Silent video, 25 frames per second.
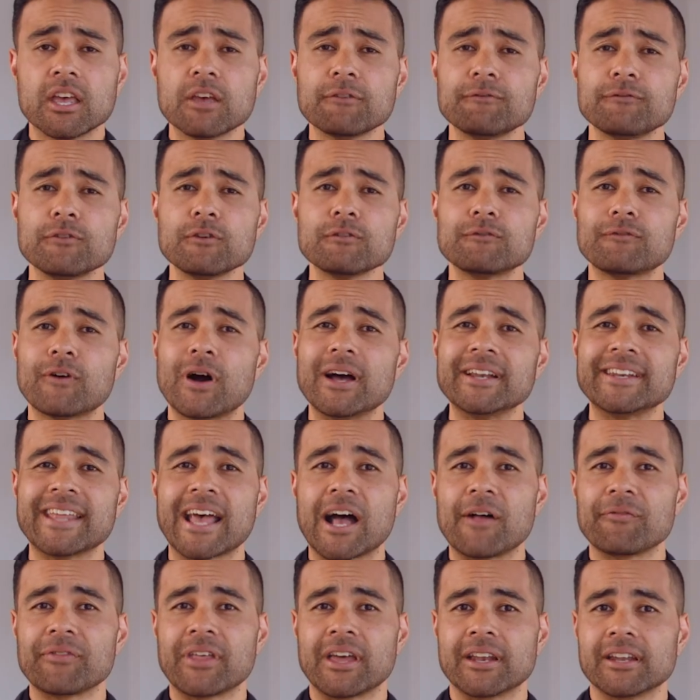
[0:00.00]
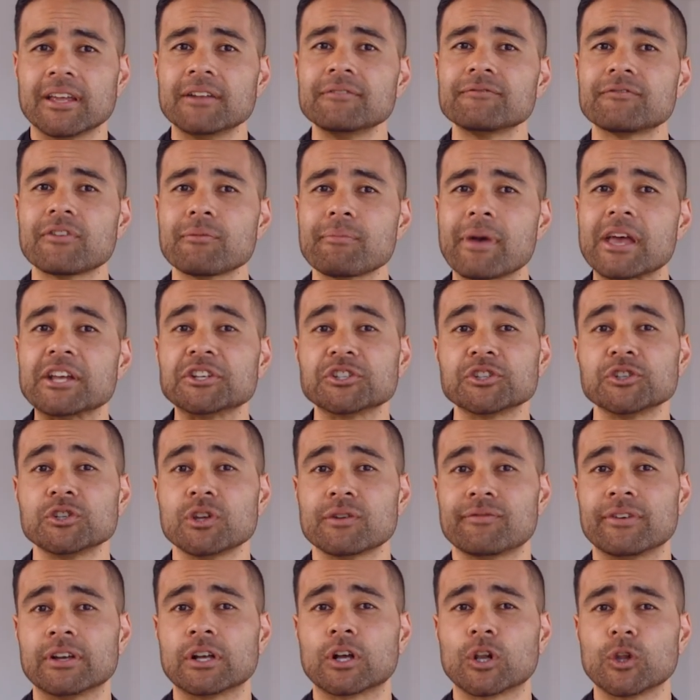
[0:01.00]
If you find out that information
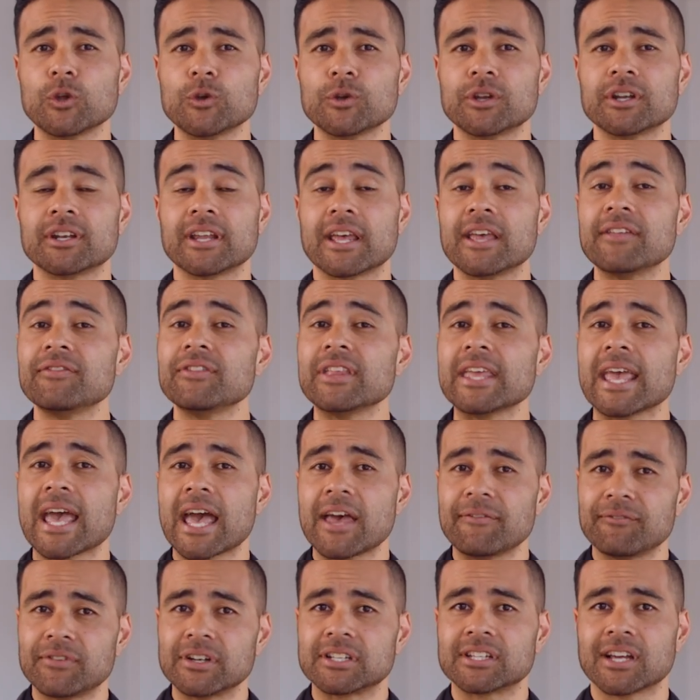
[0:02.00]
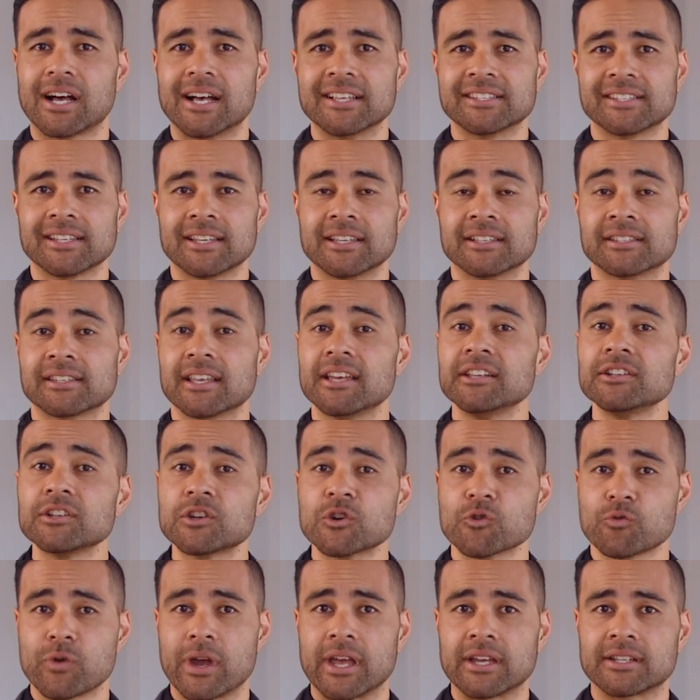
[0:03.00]
you've included in the advertising is
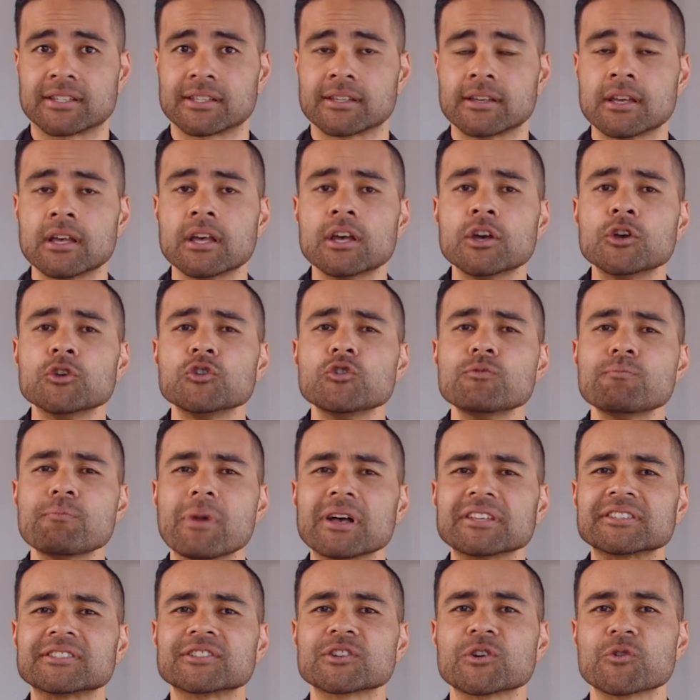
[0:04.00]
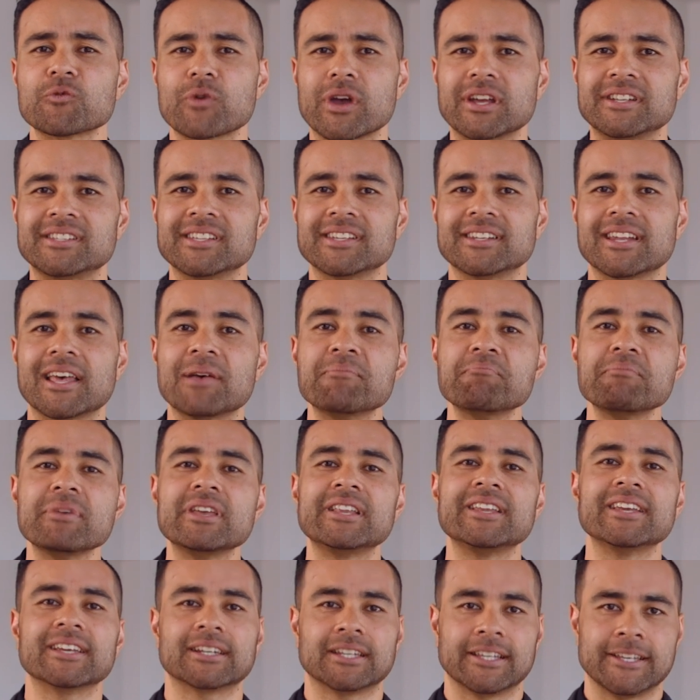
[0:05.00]
incorrect, you must correct it
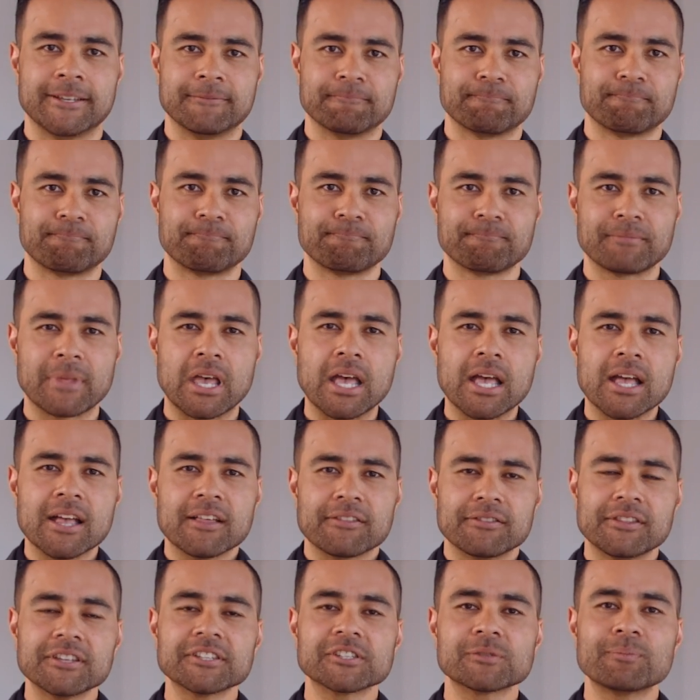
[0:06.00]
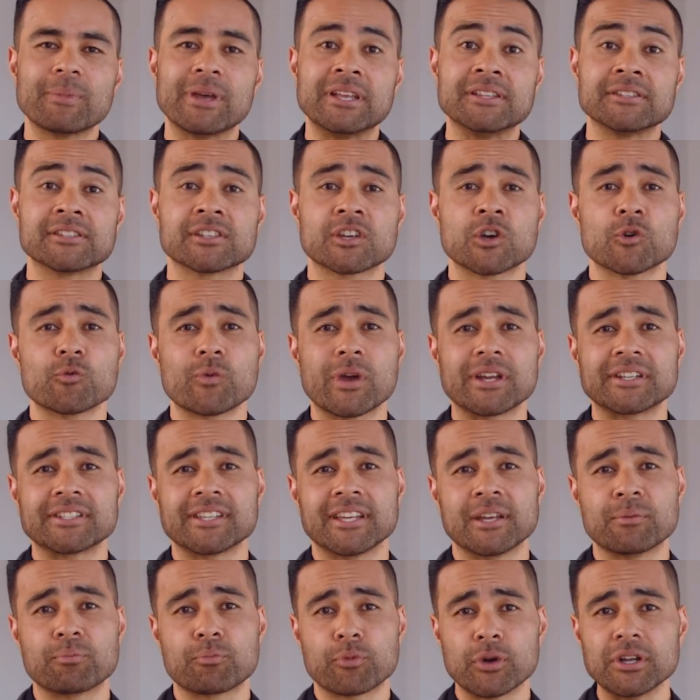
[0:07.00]
immediately. This means
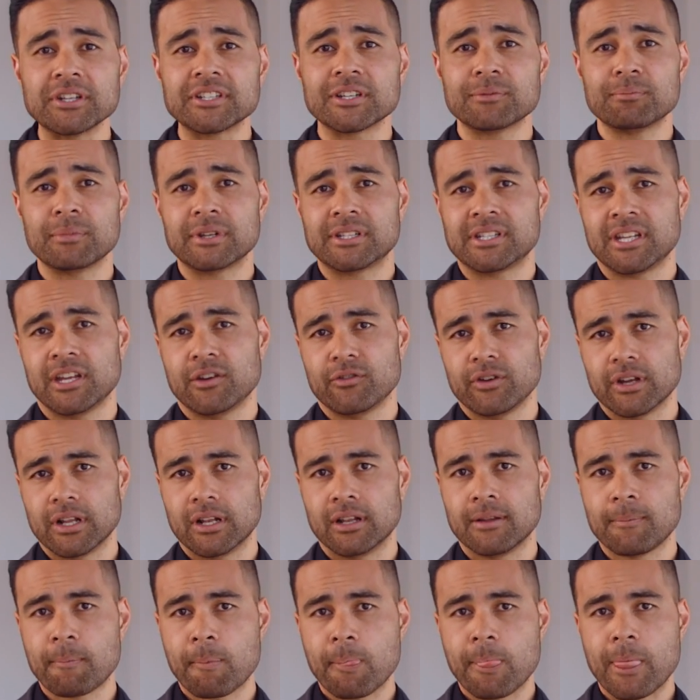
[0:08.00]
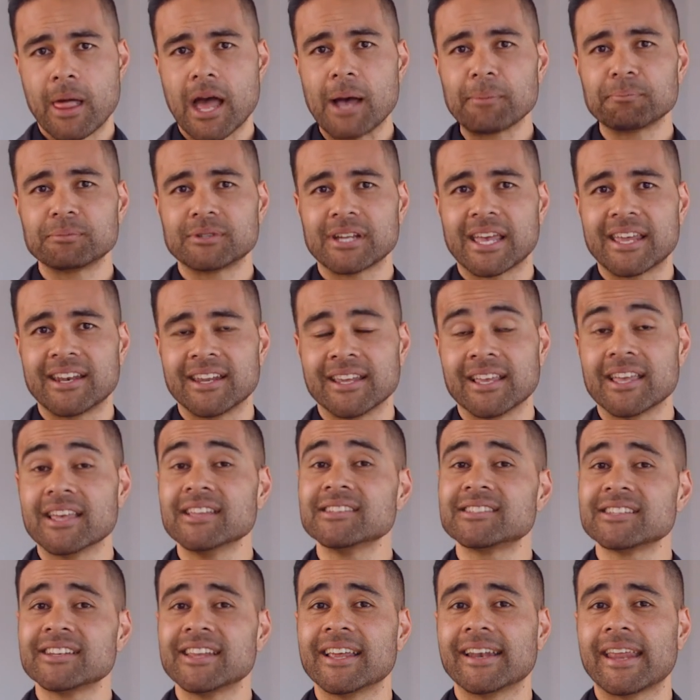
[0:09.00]
correcting printed material, updating
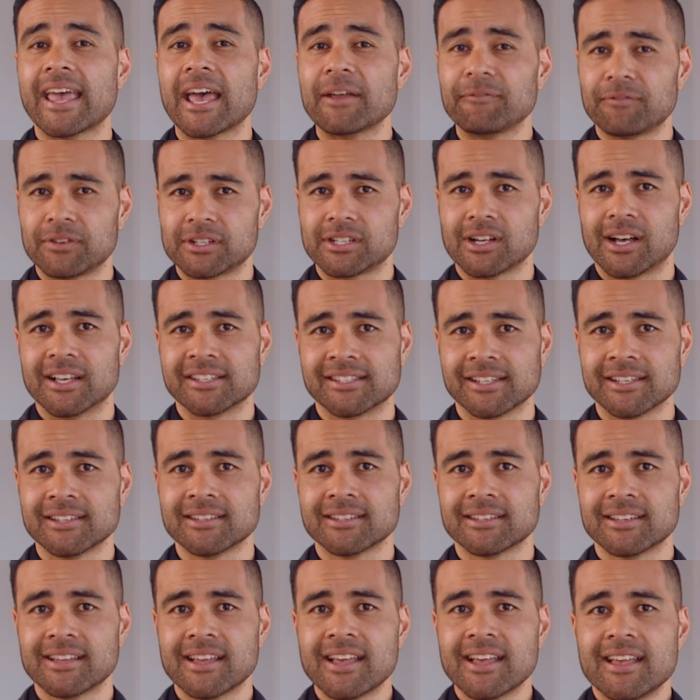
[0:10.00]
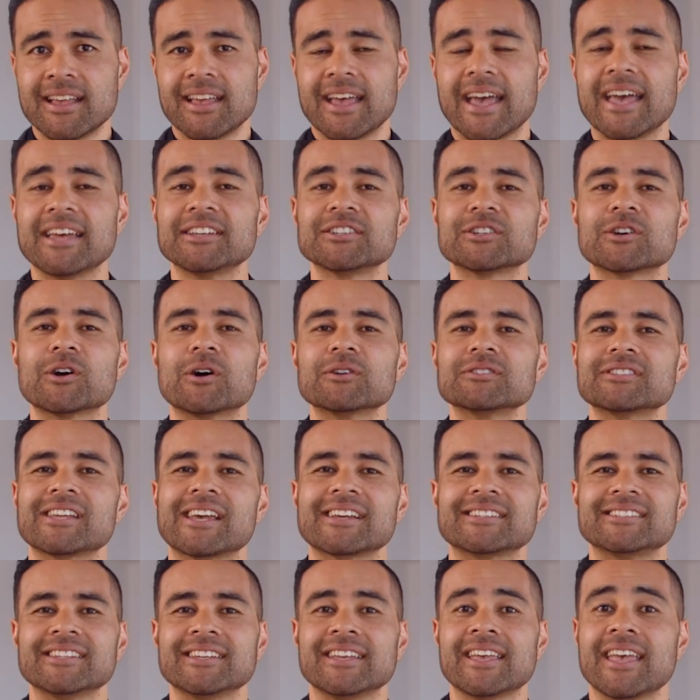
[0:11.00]
internet advertising, and
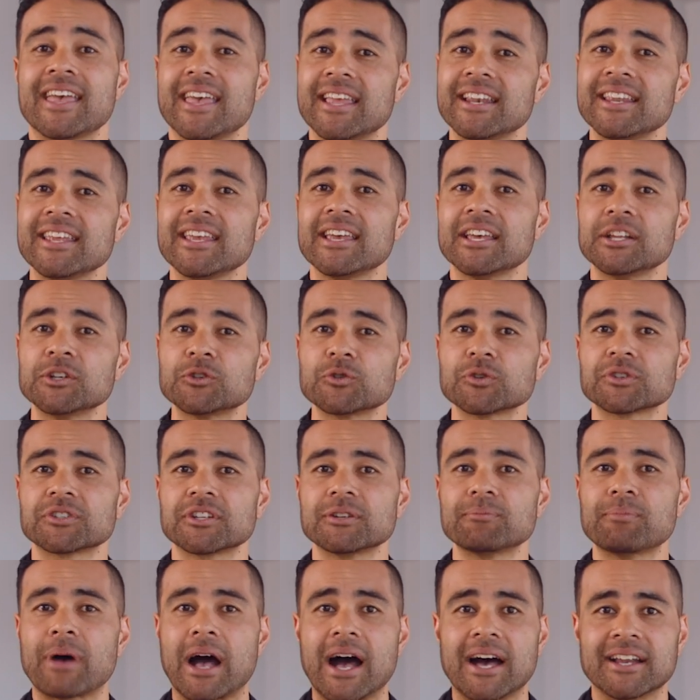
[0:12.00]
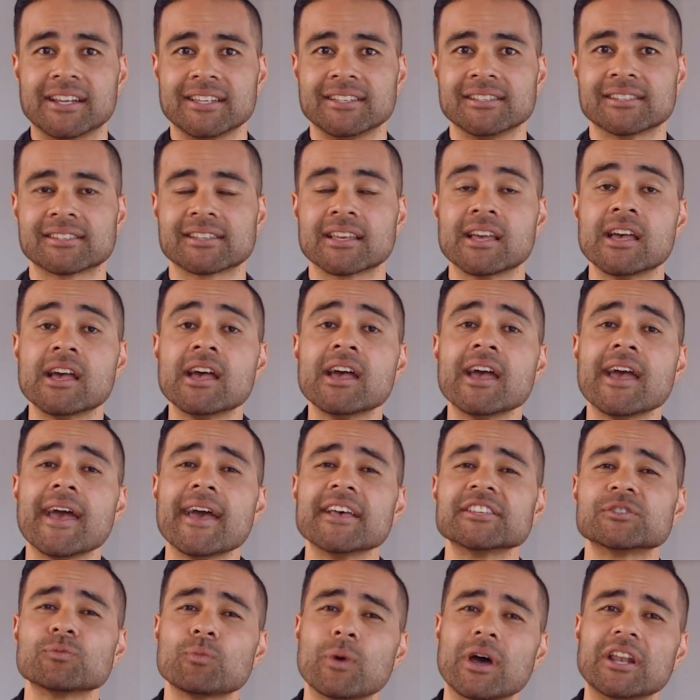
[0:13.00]
contacting any interested parties,
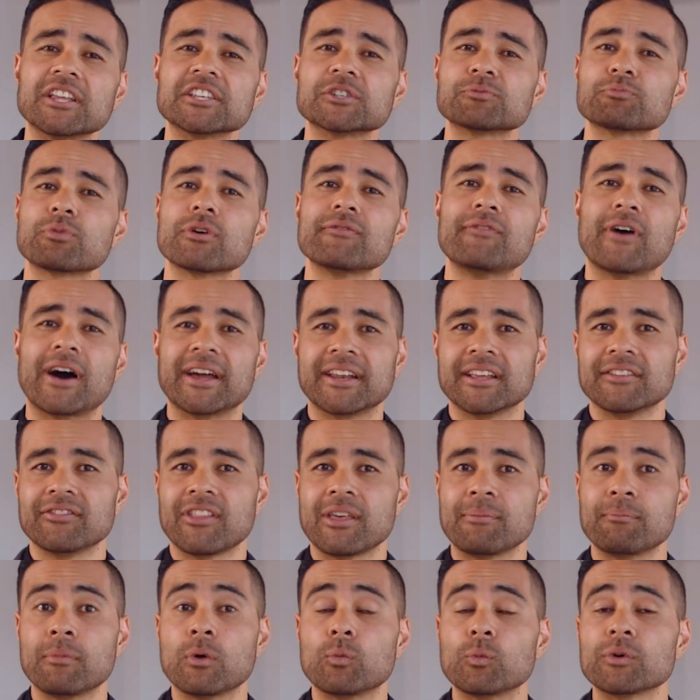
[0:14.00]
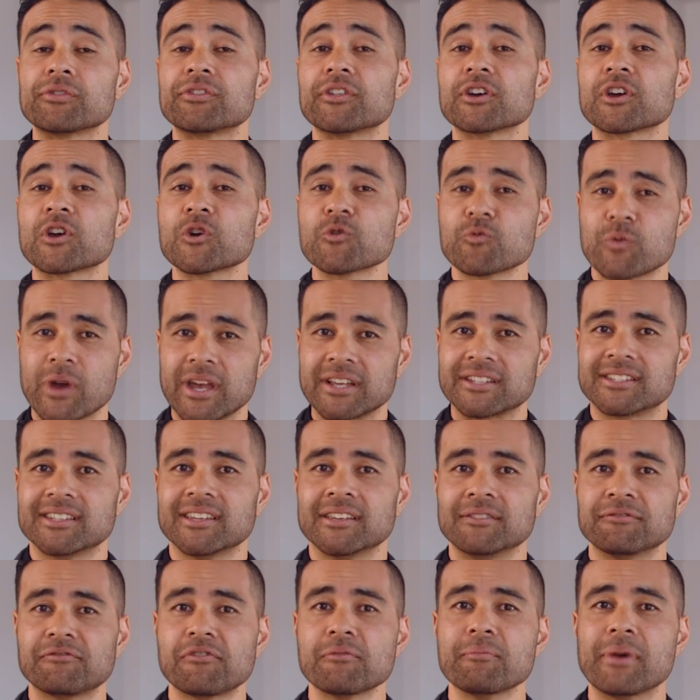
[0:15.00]
as well as providing them with the correct
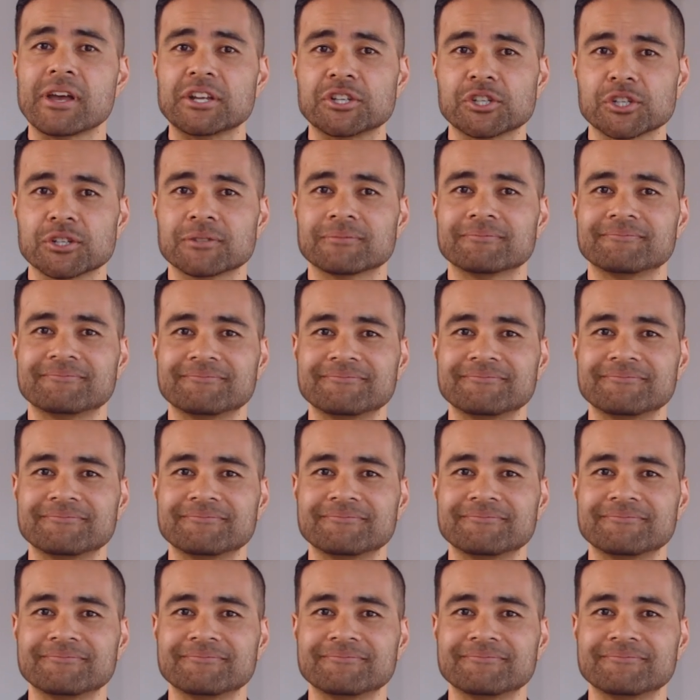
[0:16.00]
information.